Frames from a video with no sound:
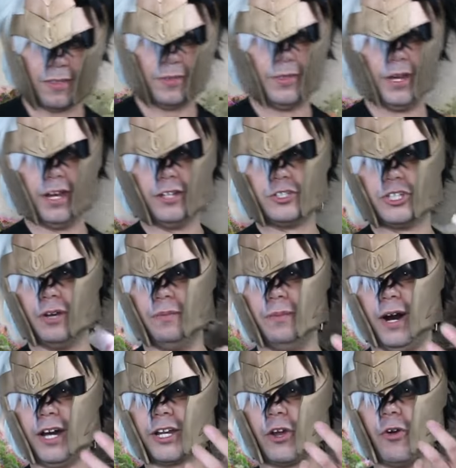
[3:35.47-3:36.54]
The
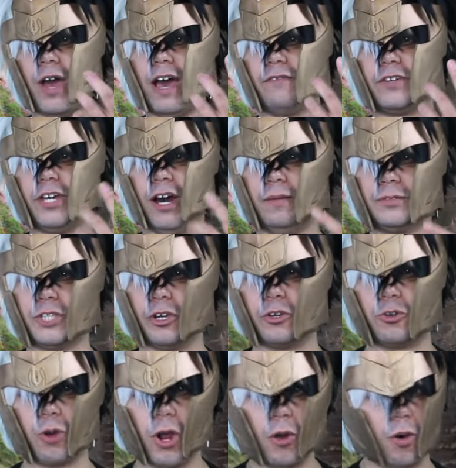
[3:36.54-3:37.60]
Jamato have come to
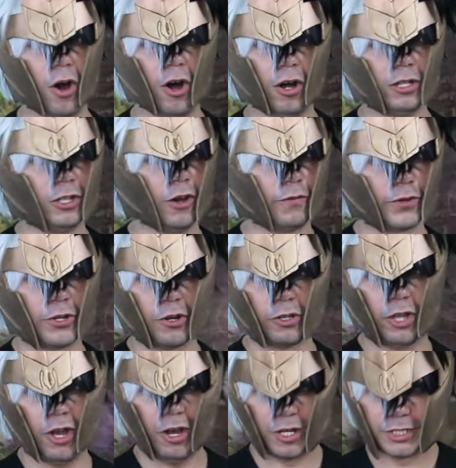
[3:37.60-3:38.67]
grow all over your
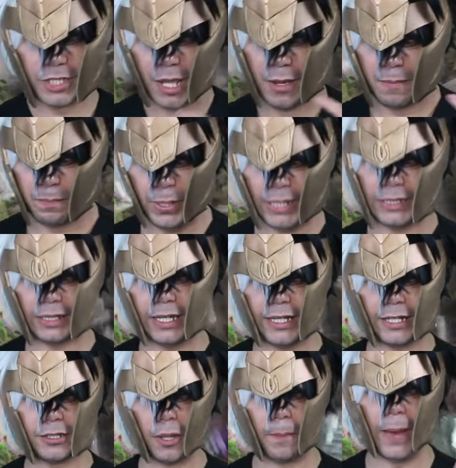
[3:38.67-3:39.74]
lawns, but
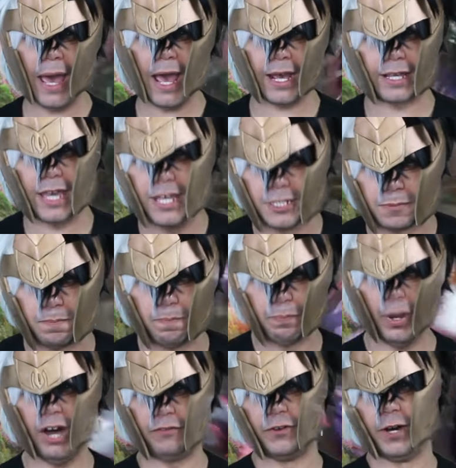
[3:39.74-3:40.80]
leading the pack is
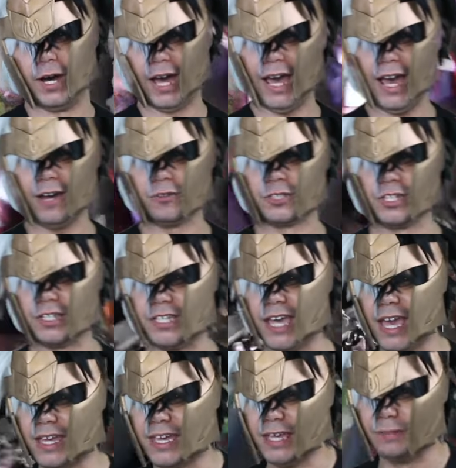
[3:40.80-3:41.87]
Buffa out to
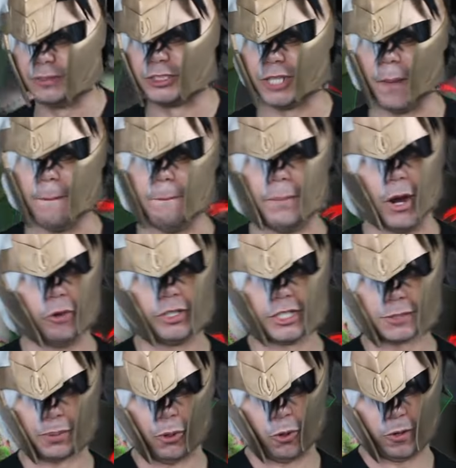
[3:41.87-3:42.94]
get him some
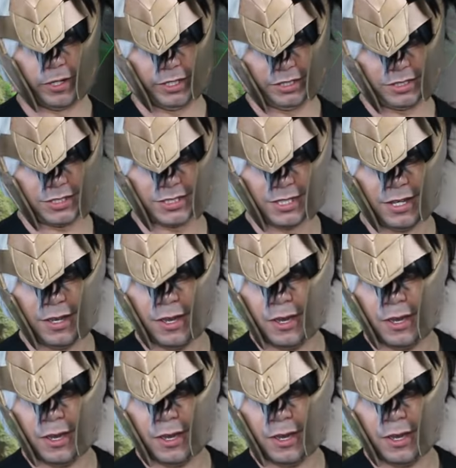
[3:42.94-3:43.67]
bonus points.